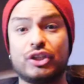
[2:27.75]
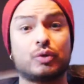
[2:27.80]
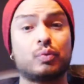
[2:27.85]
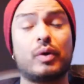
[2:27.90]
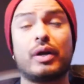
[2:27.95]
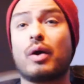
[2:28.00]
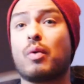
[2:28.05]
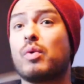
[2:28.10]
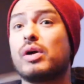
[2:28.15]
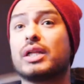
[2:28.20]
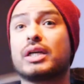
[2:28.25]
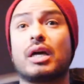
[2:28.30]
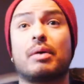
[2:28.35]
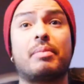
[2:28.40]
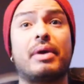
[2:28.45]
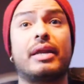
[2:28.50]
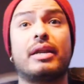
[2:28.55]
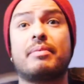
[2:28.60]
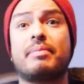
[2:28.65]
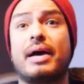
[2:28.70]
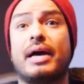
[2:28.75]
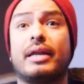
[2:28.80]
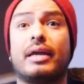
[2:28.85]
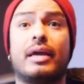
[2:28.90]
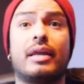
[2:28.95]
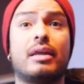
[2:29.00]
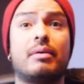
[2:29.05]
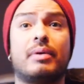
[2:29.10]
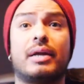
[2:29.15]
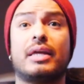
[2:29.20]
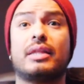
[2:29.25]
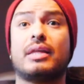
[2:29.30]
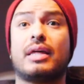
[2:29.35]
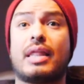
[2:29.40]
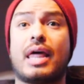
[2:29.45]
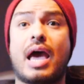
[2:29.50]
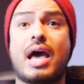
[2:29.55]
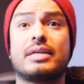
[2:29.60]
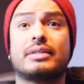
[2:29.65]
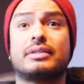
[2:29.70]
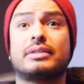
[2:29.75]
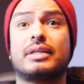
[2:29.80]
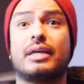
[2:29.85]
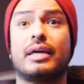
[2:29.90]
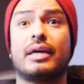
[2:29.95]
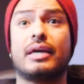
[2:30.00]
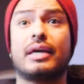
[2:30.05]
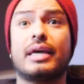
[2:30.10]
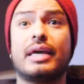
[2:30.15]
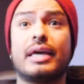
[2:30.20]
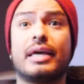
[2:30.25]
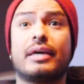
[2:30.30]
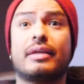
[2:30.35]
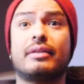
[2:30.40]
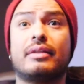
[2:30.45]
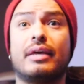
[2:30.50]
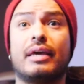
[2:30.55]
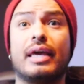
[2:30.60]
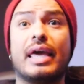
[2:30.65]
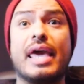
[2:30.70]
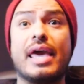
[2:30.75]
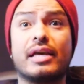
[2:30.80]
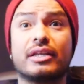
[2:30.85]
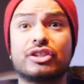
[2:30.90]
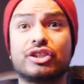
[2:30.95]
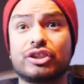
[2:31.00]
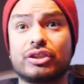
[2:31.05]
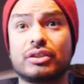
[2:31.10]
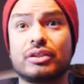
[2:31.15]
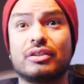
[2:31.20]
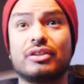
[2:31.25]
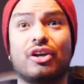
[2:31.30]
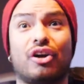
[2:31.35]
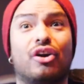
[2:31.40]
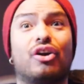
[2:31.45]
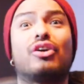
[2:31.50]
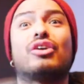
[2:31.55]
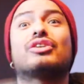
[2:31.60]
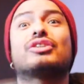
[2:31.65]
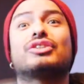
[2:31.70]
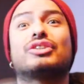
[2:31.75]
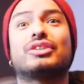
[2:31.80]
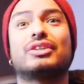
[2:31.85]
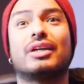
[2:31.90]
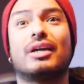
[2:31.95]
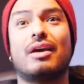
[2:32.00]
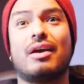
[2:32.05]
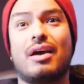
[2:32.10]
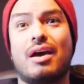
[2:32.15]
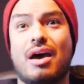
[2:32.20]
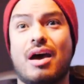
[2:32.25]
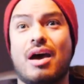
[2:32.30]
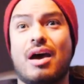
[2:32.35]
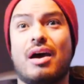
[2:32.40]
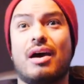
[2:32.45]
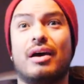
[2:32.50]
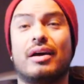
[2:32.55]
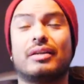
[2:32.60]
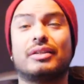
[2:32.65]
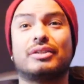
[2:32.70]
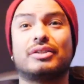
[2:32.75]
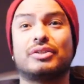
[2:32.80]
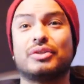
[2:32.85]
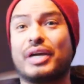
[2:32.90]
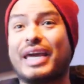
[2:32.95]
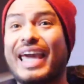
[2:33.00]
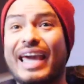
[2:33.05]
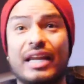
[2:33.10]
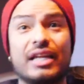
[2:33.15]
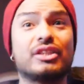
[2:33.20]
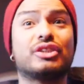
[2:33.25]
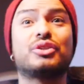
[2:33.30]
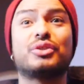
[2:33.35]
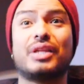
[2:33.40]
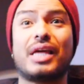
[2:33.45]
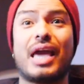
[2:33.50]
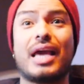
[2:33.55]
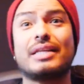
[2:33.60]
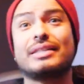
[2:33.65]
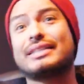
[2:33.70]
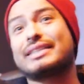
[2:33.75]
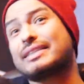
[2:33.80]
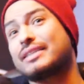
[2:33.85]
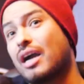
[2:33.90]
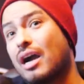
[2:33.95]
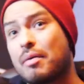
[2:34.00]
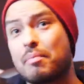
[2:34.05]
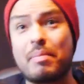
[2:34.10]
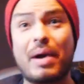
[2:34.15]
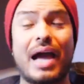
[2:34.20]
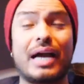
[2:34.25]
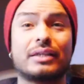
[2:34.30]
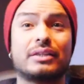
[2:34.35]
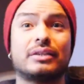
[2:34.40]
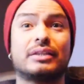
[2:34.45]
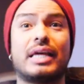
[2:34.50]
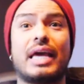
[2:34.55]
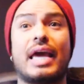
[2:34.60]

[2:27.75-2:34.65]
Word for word: just want to welcome anybody, anybody that has the, the itch, the urge uh, to get into dance, come back to